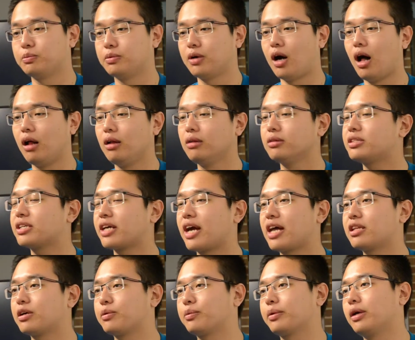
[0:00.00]
all
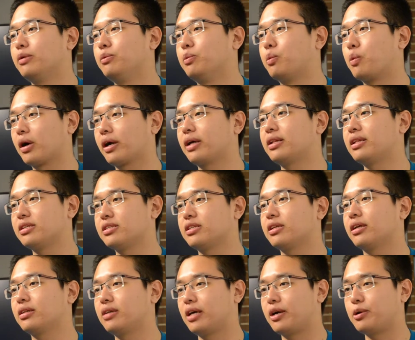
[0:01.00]
together we can work in this
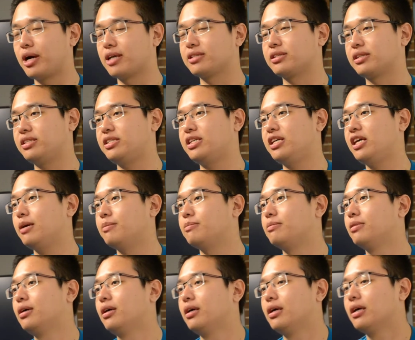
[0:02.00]
as a team
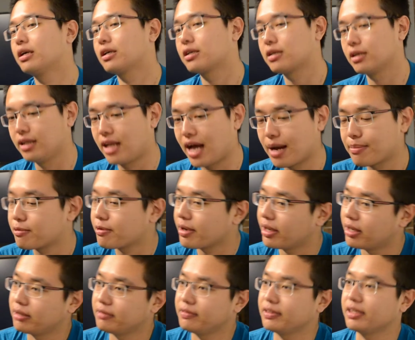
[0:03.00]

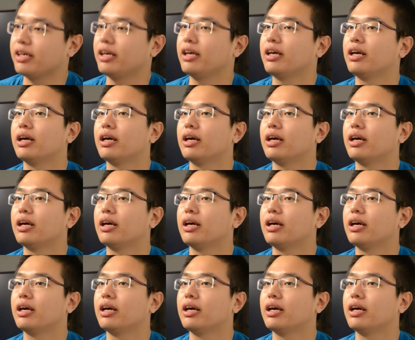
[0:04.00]
collaboratively.